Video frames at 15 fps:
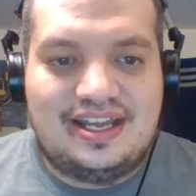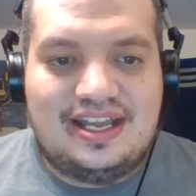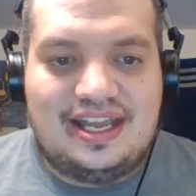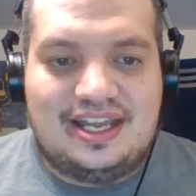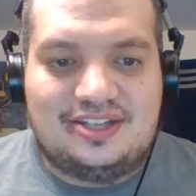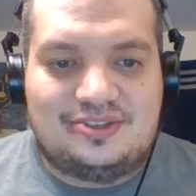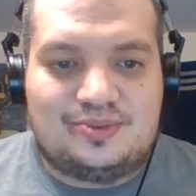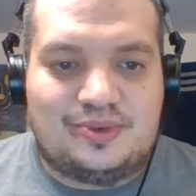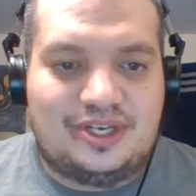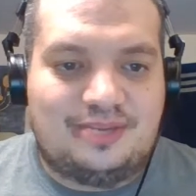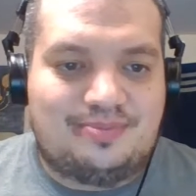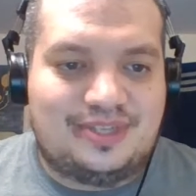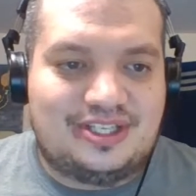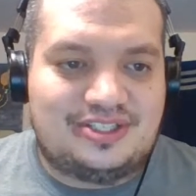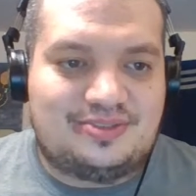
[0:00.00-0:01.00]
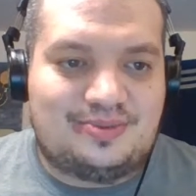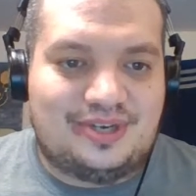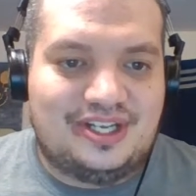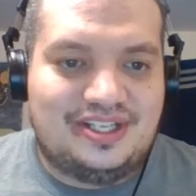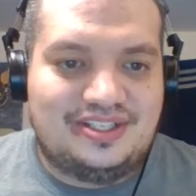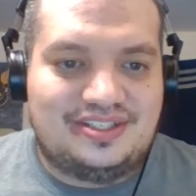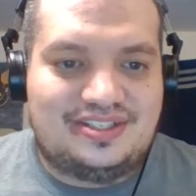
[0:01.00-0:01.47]
and 20 plus
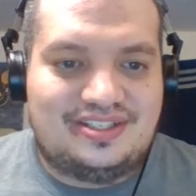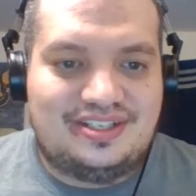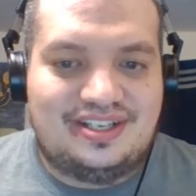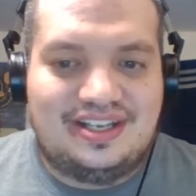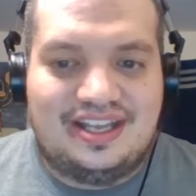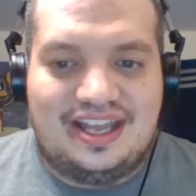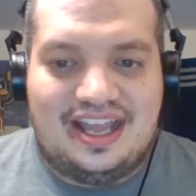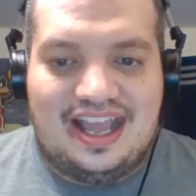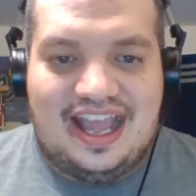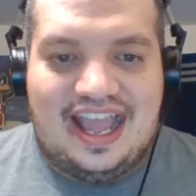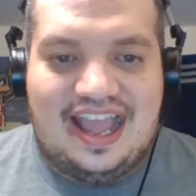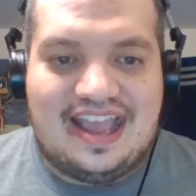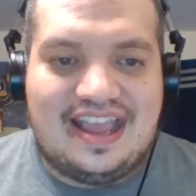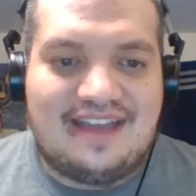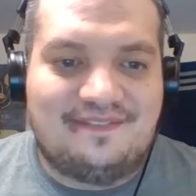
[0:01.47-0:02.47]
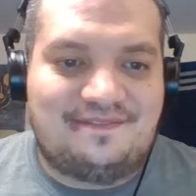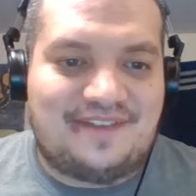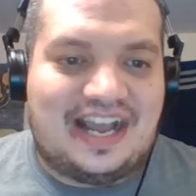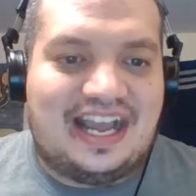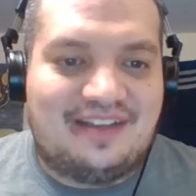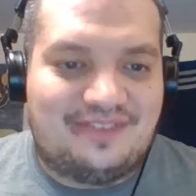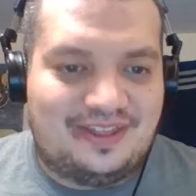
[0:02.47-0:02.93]
runs, and
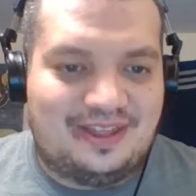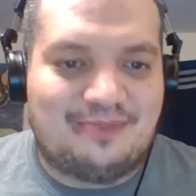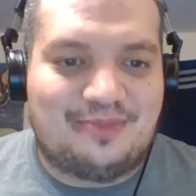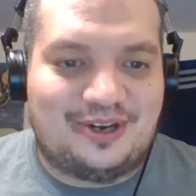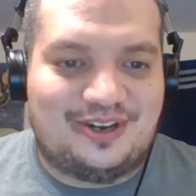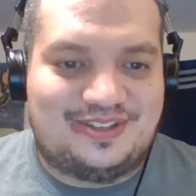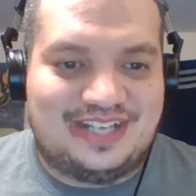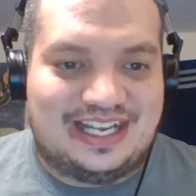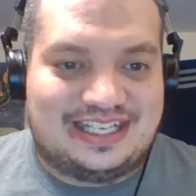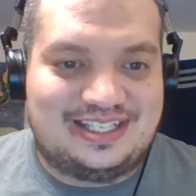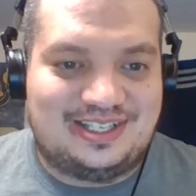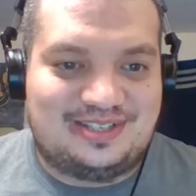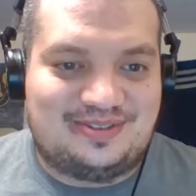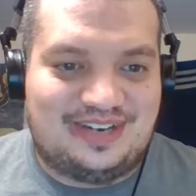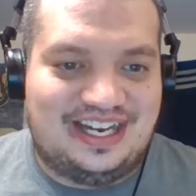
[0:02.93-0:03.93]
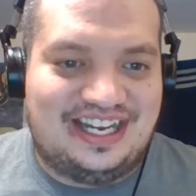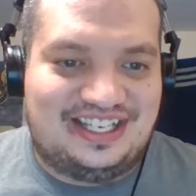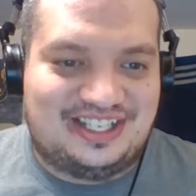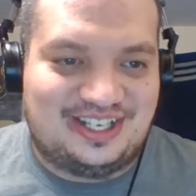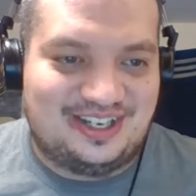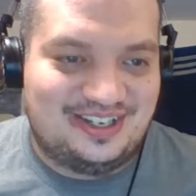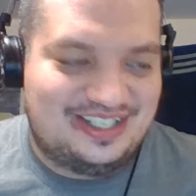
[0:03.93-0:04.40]
five of them are Texas
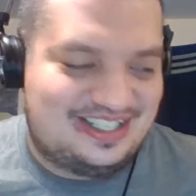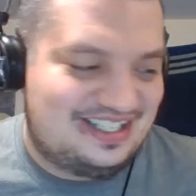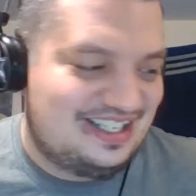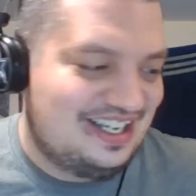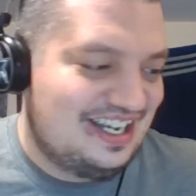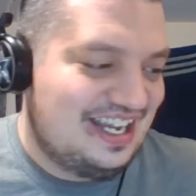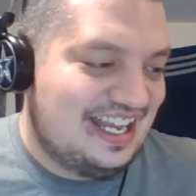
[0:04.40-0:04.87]
Rangers,